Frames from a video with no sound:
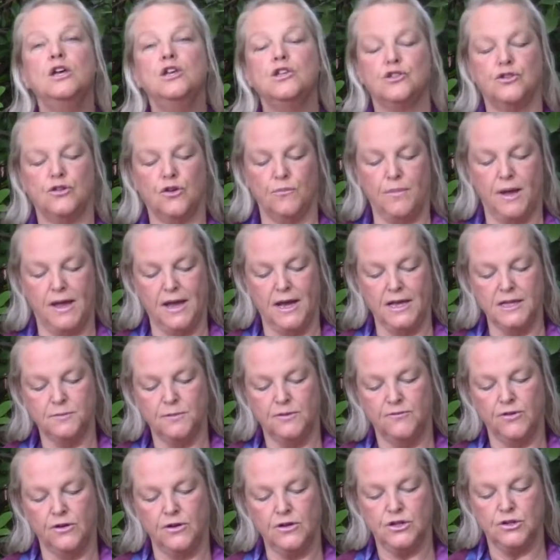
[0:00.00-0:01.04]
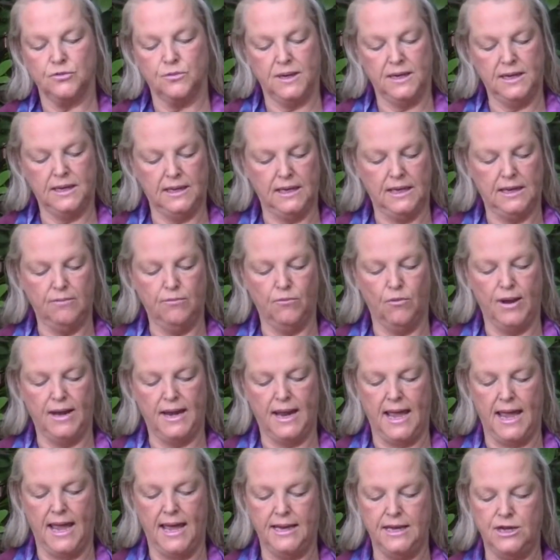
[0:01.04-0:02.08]
So my husband very sweetly went
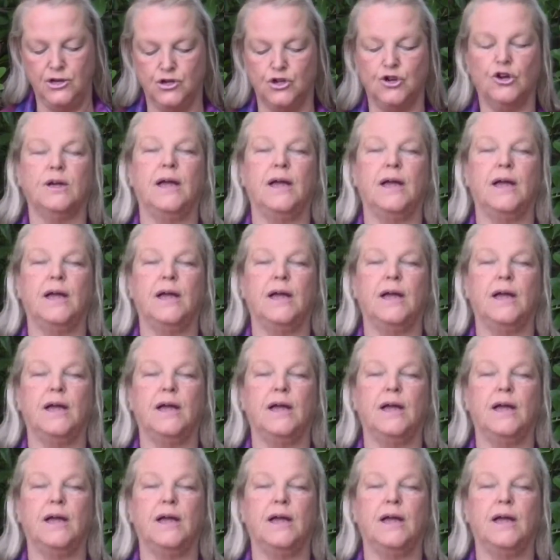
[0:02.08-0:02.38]
ahead and